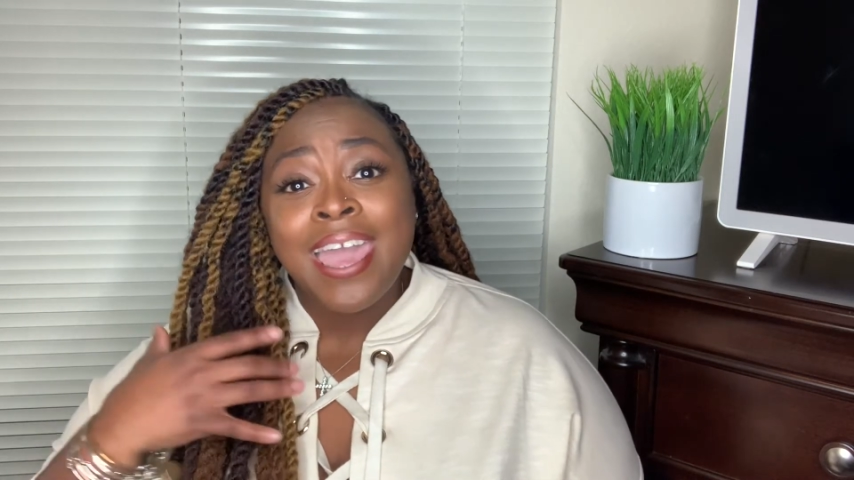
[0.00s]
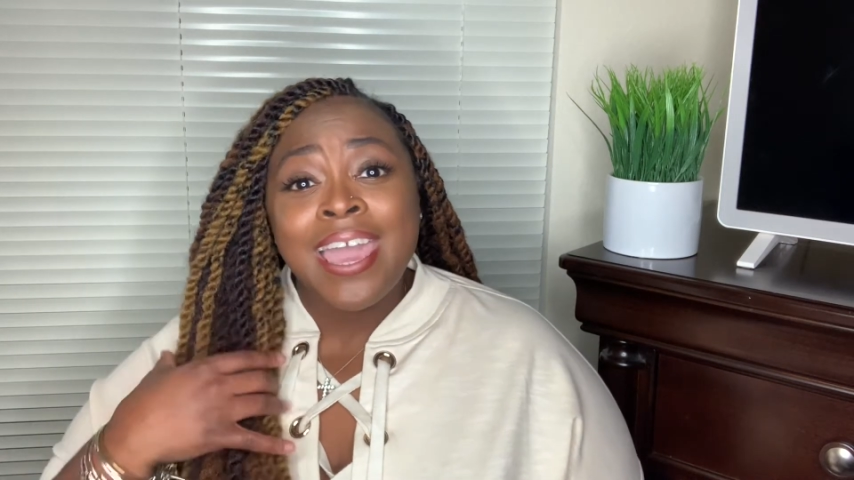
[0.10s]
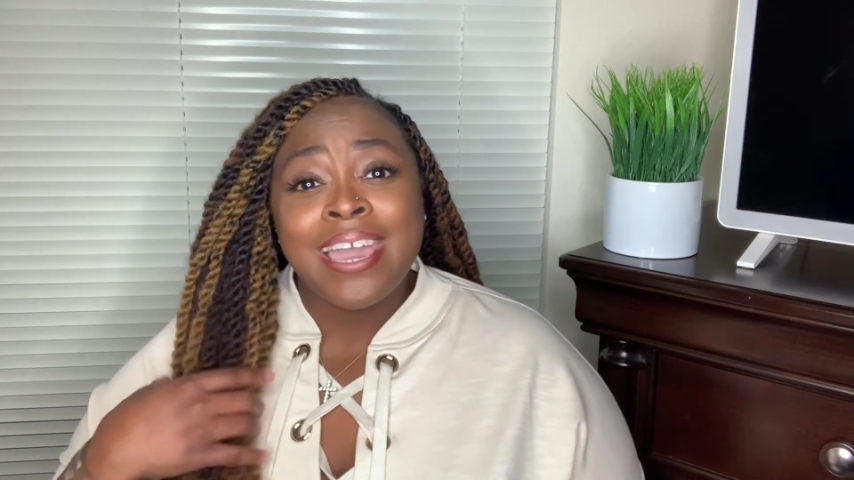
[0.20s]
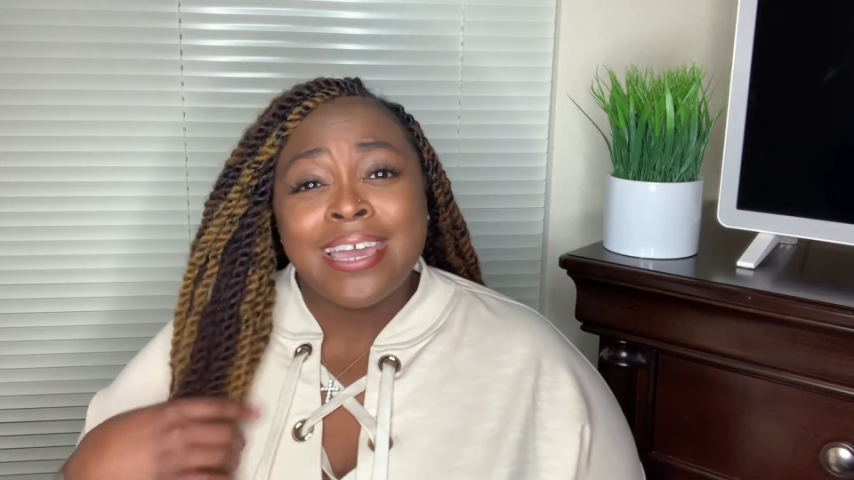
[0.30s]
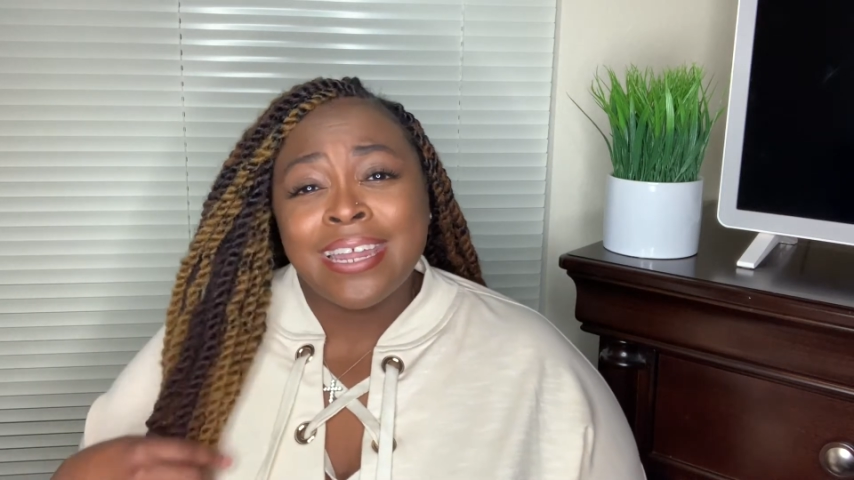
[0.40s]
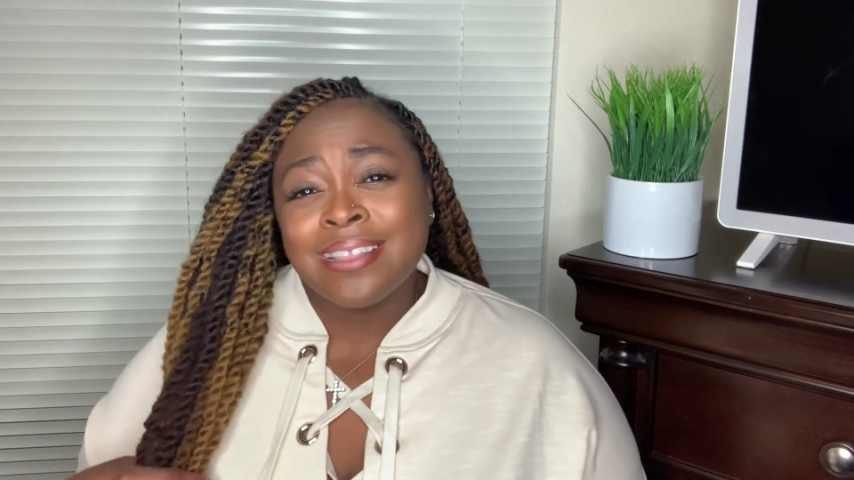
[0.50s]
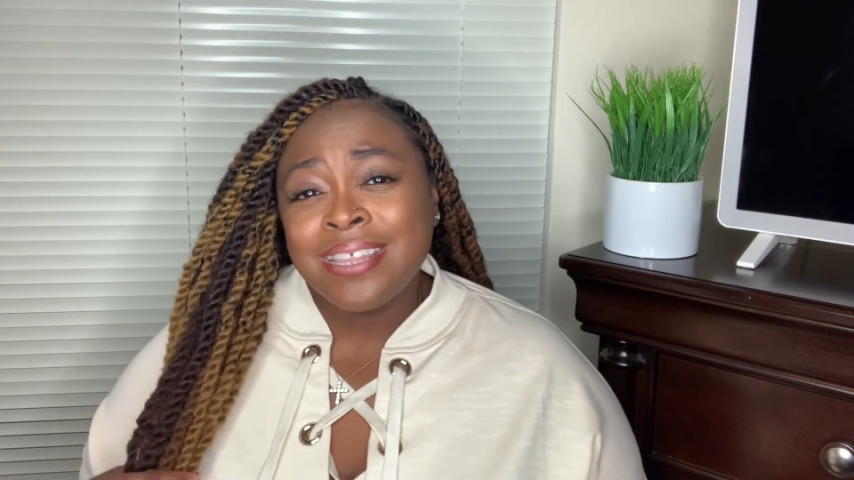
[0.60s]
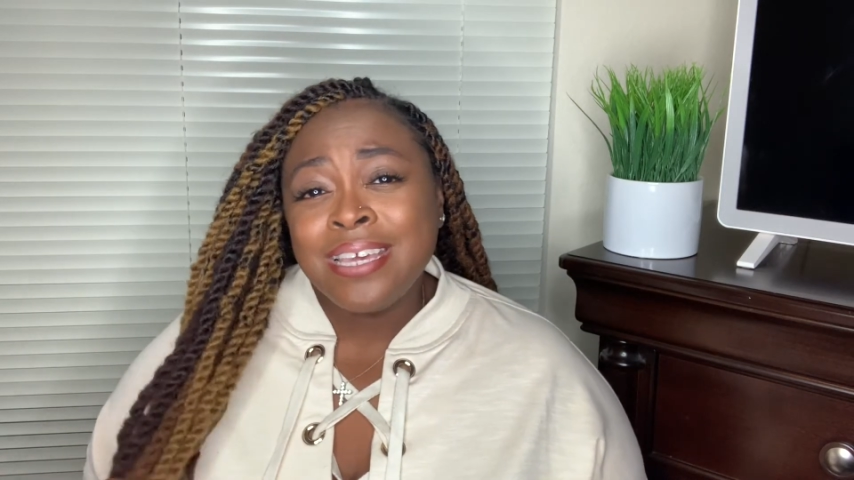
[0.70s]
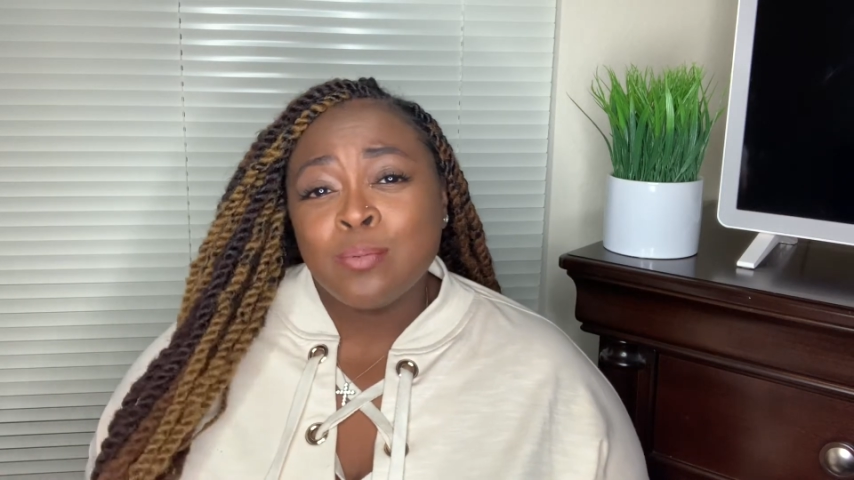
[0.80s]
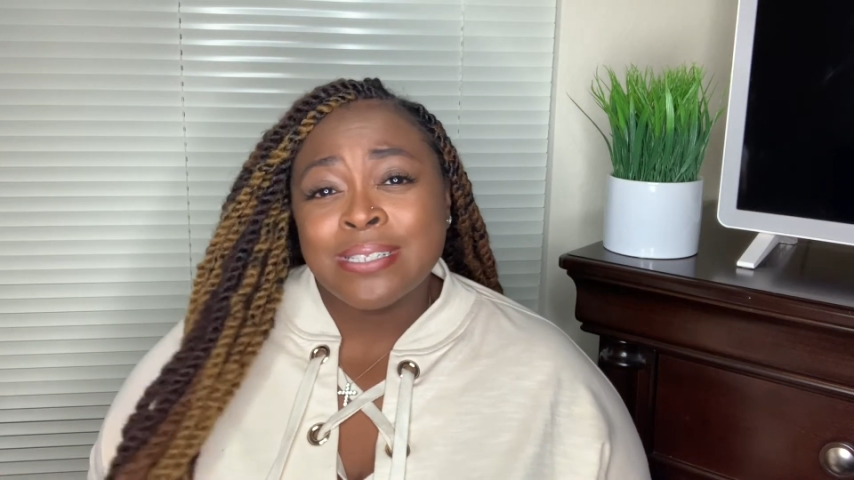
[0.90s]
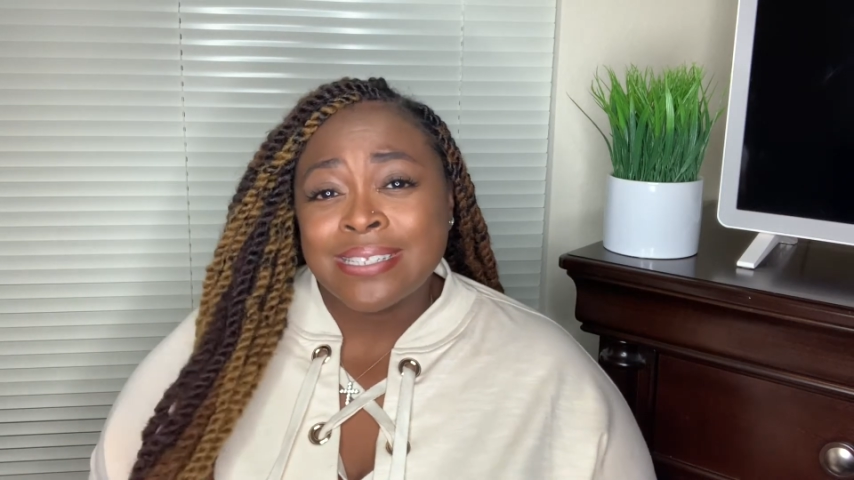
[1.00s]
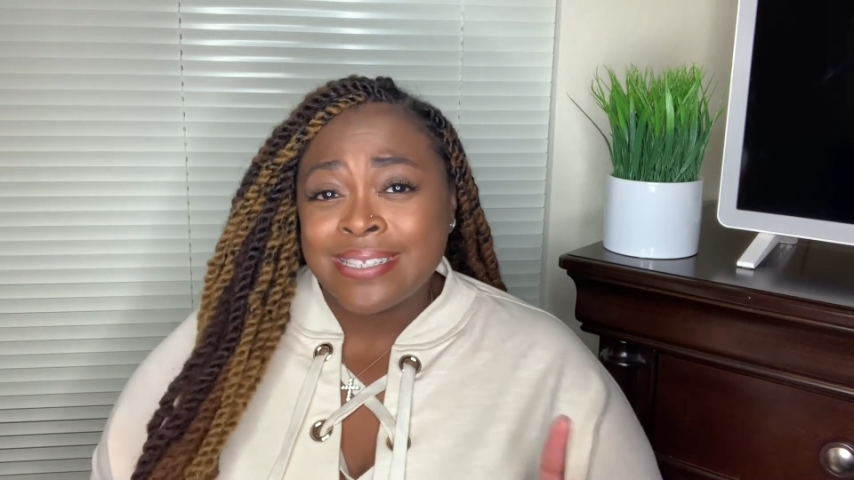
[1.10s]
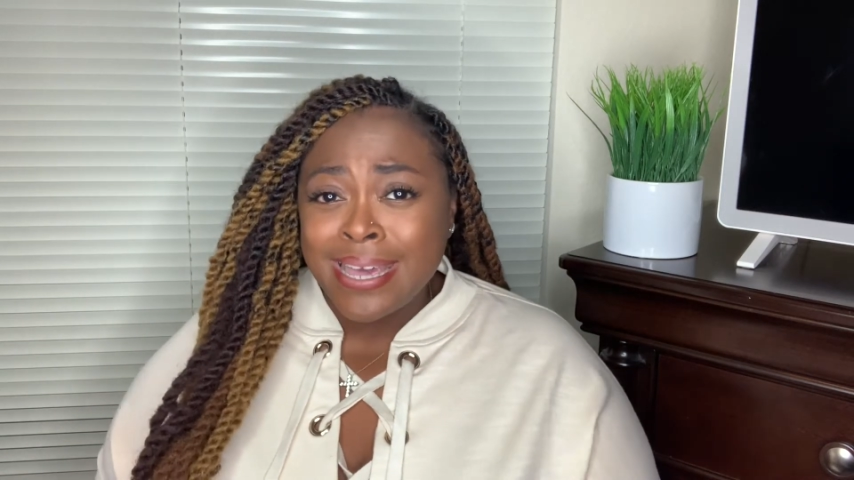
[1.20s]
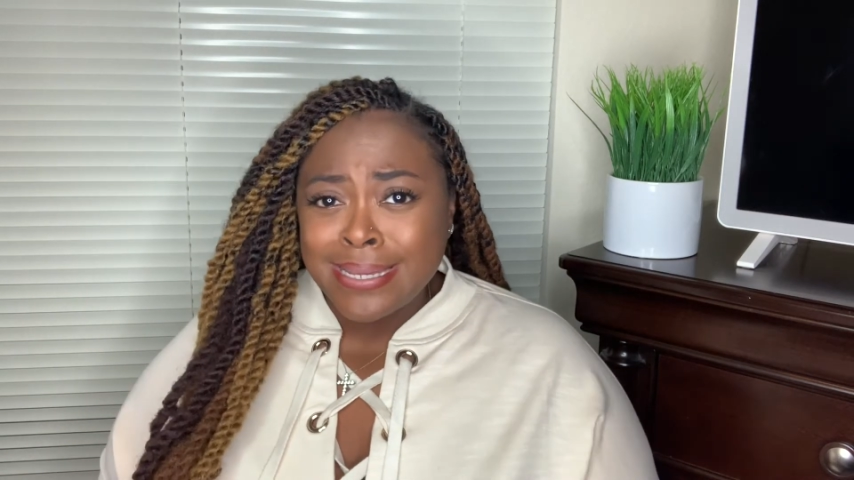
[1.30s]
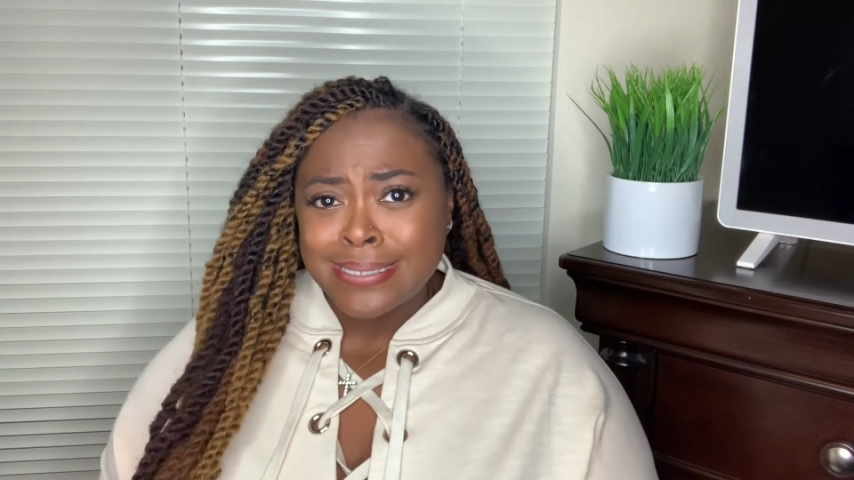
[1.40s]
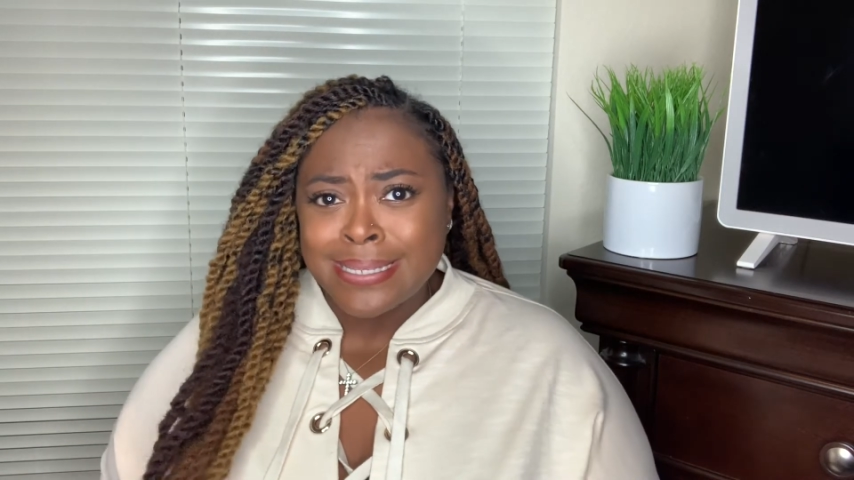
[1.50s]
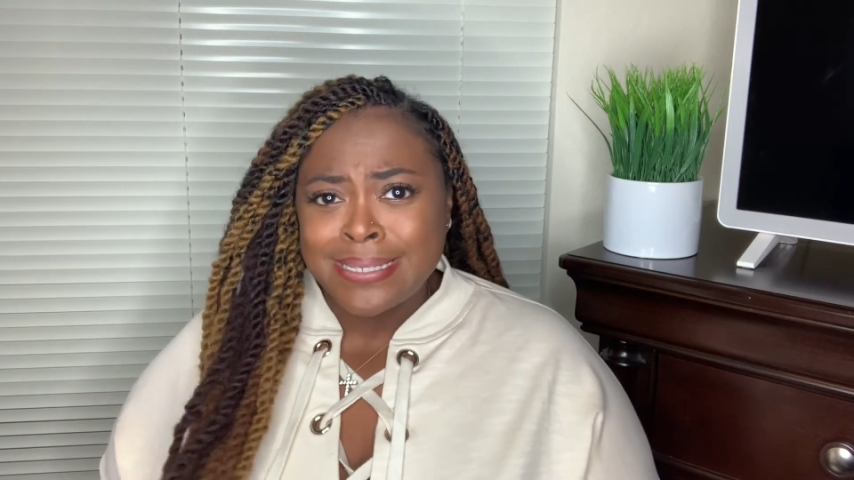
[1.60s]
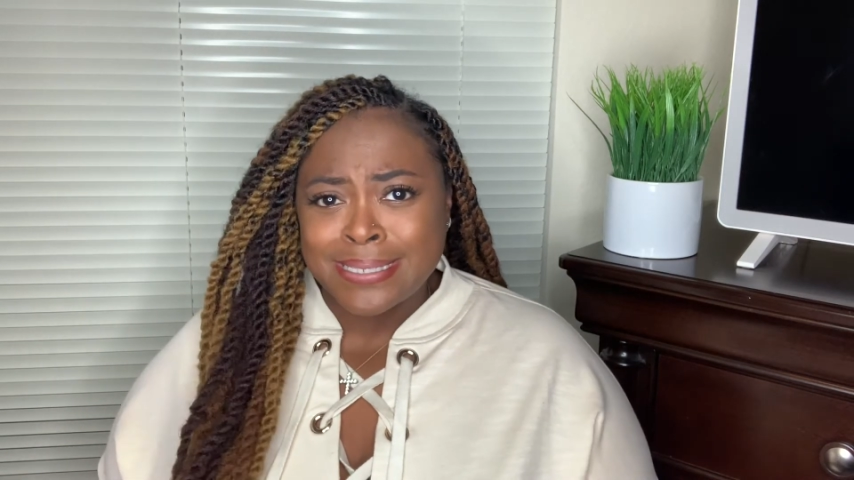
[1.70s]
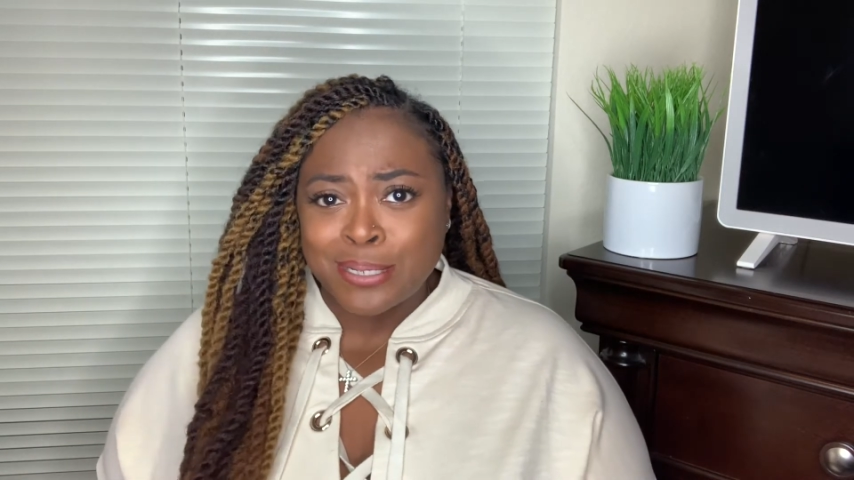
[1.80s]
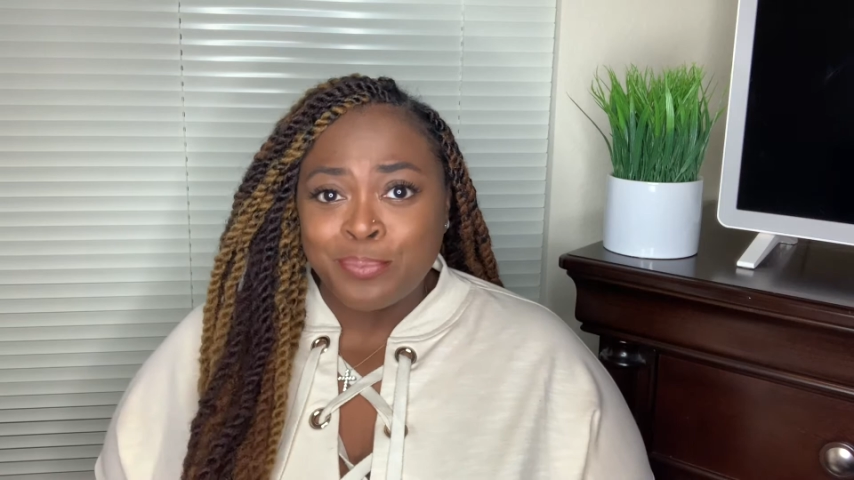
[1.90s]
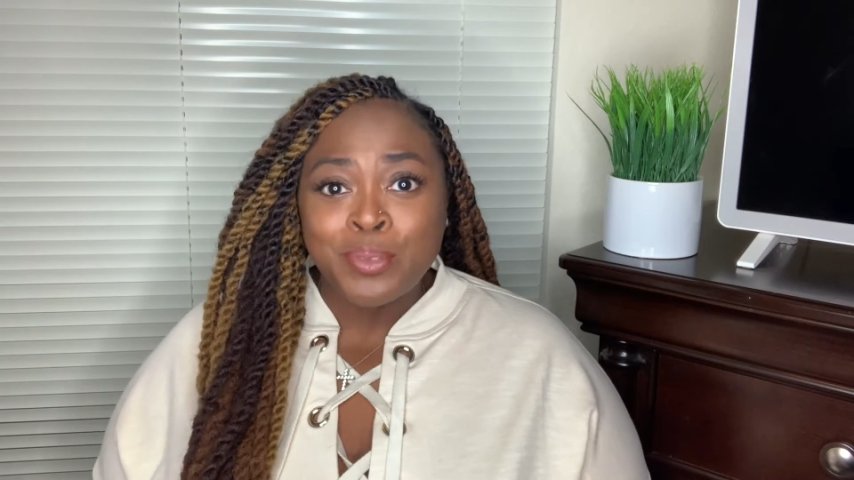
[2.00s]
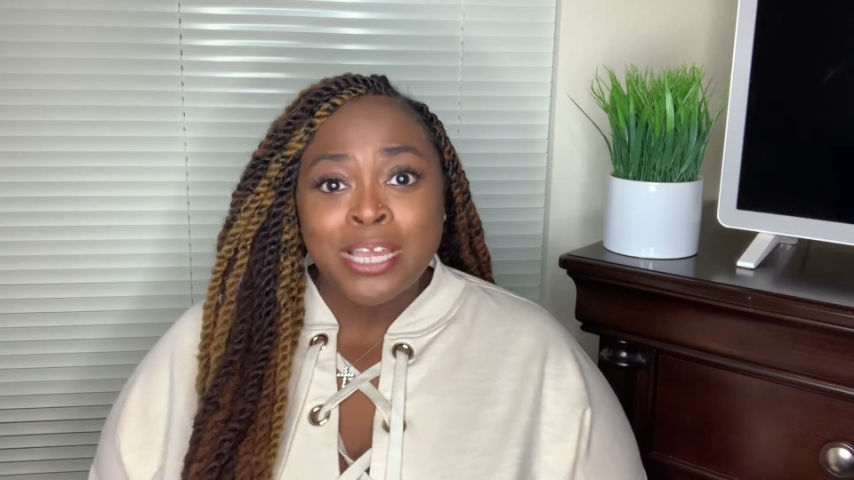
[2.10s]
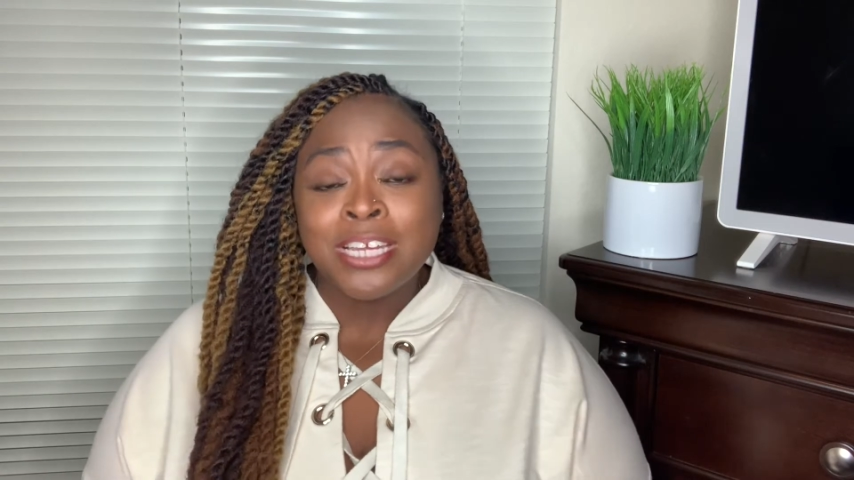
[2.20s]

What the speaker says: And I think it was the 2nd season.